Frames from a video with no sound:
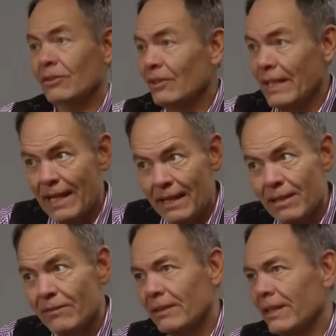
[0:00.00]
learn
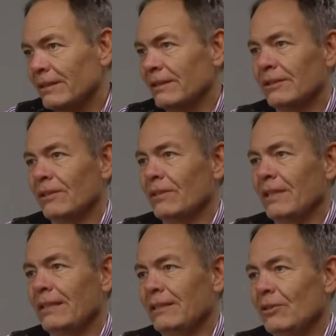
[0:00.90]
any of the lessons of the
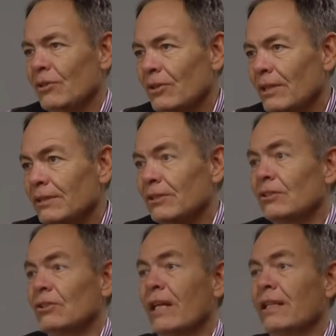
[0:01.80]
1930s. They're
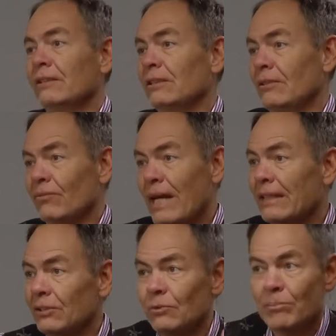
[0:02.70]
trying, to, in
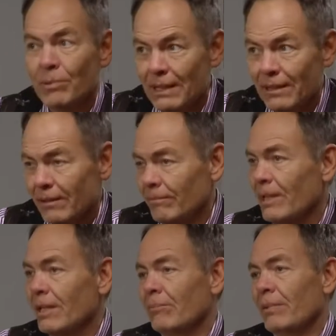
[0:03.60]
fact, to repeat them
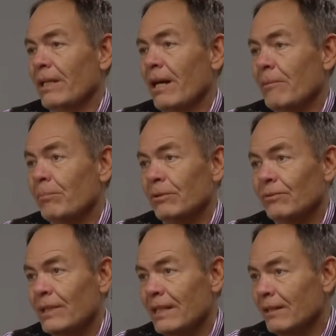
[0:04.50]
by
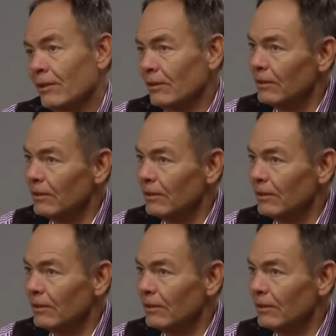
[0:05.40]
hyperinflating their